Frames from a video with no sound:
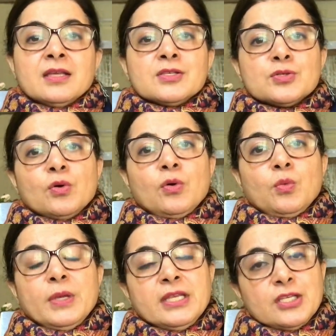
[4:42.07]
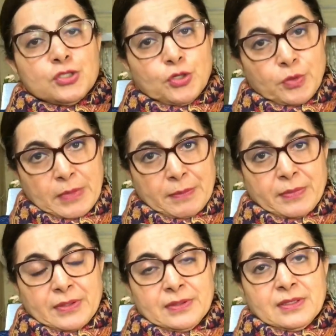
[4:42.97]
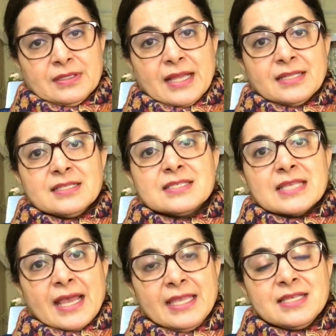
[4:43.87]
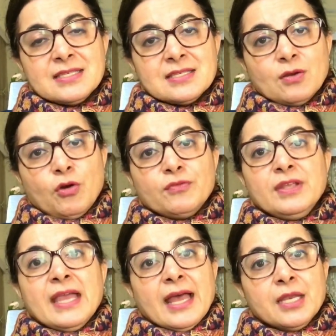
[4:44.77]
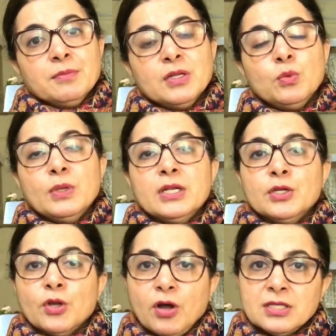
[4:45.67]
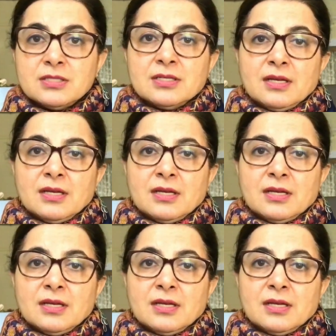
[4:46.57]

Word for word: So we need to remember that the size of the animal will not